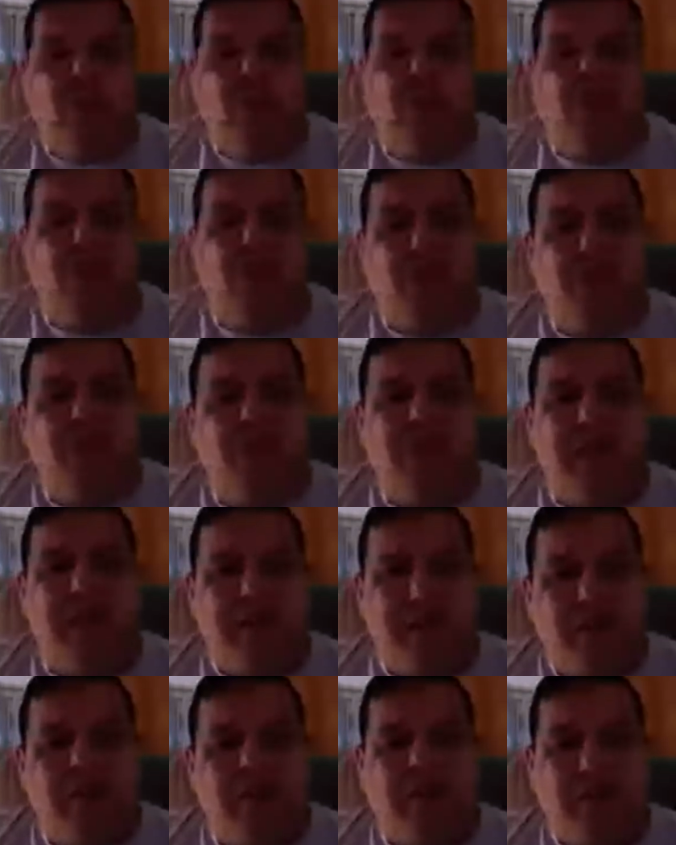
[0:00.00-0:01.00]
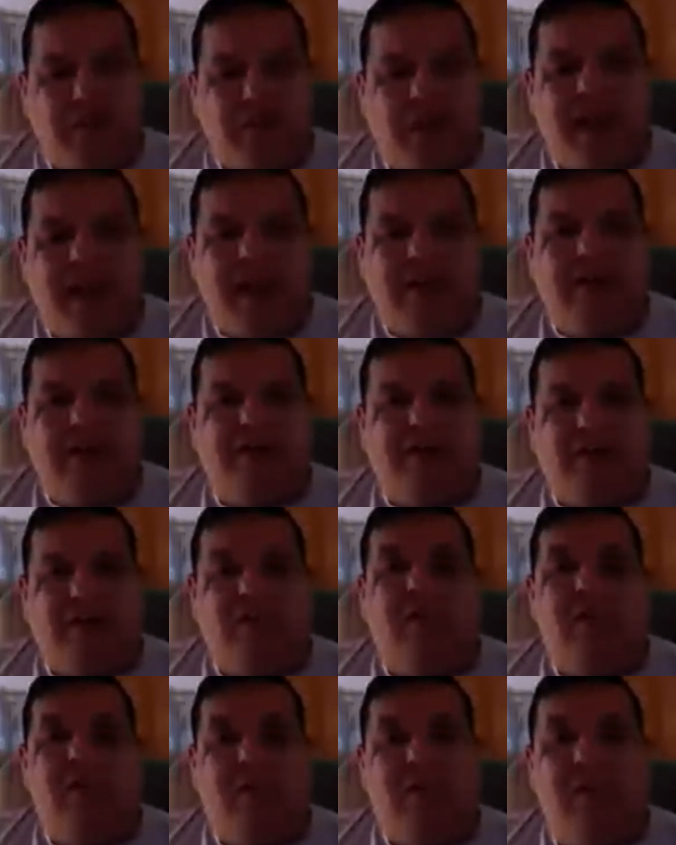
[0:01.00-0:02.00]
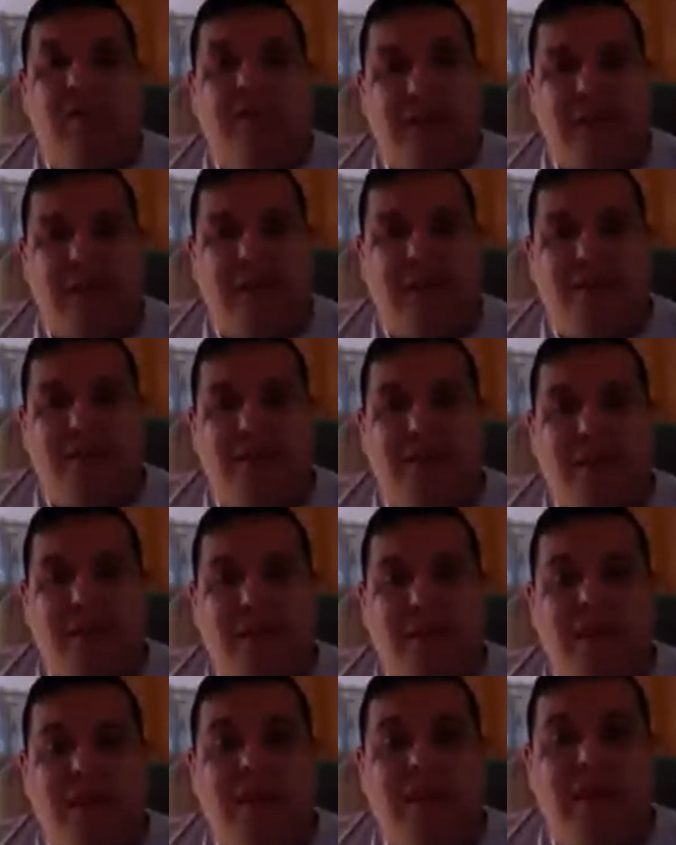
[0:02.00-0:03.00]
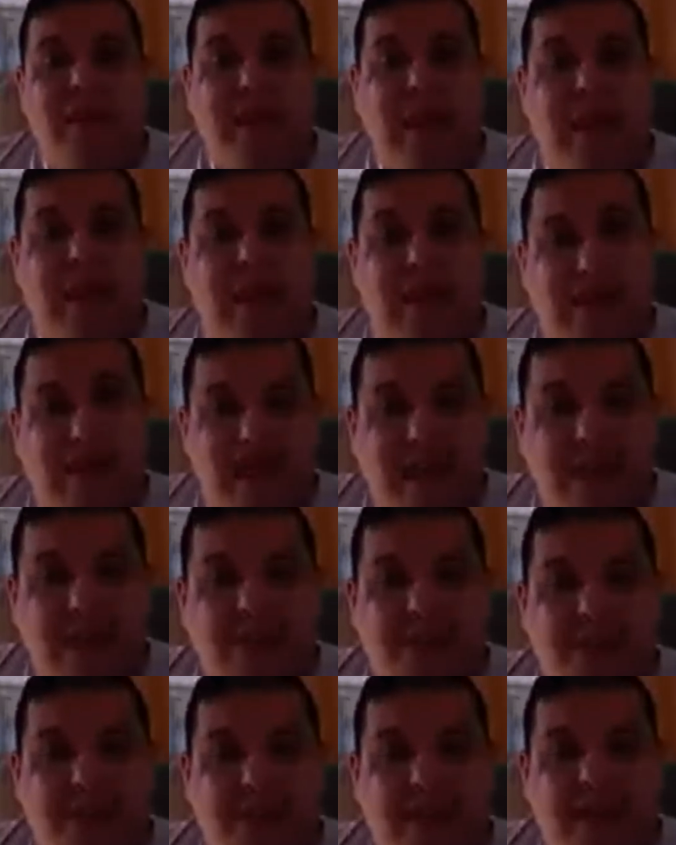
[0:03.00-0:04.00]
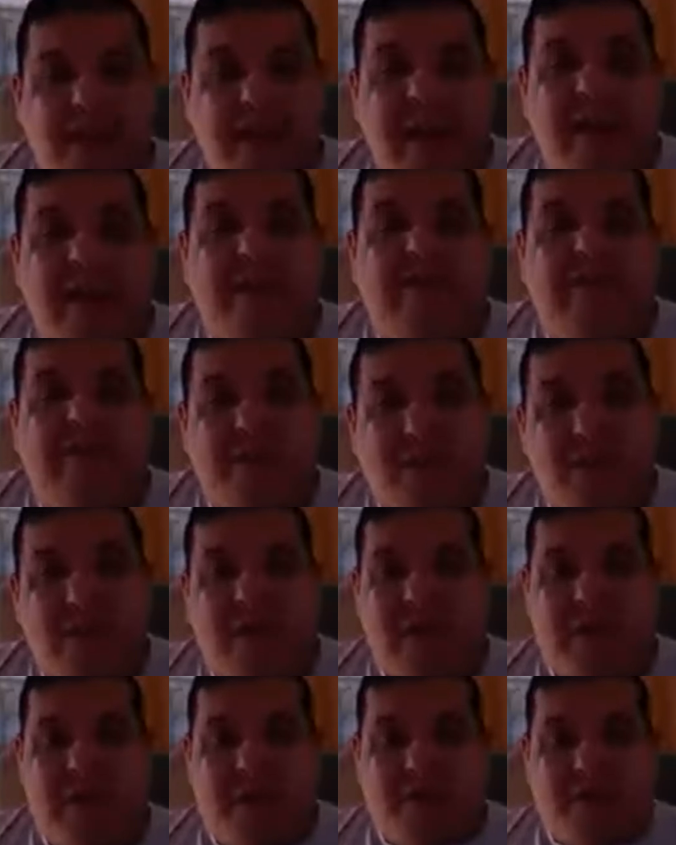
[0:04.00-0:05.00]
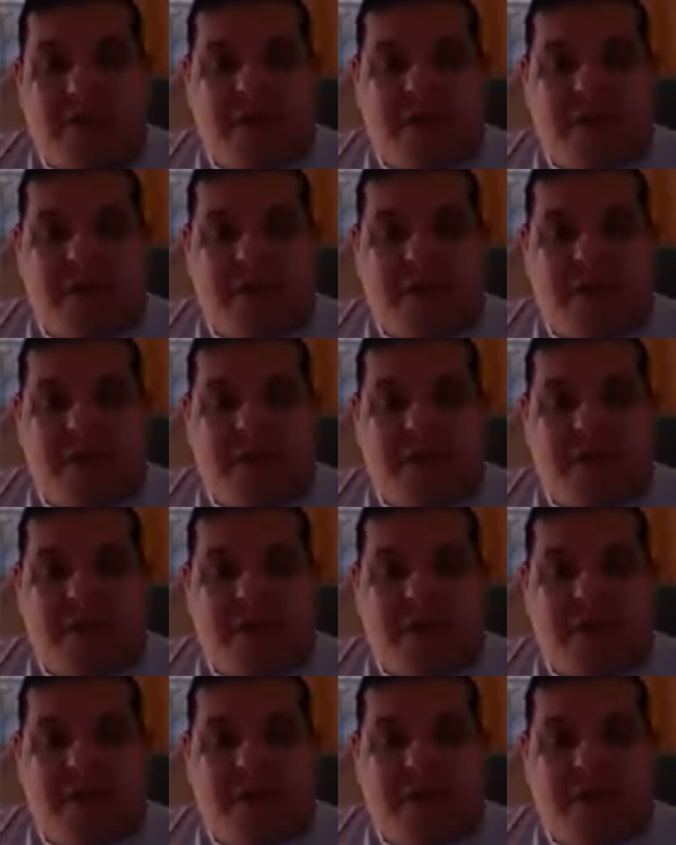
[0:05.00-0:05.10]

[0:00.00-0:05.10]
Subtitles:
way to truly do it right is to do it with him, in him, and through him.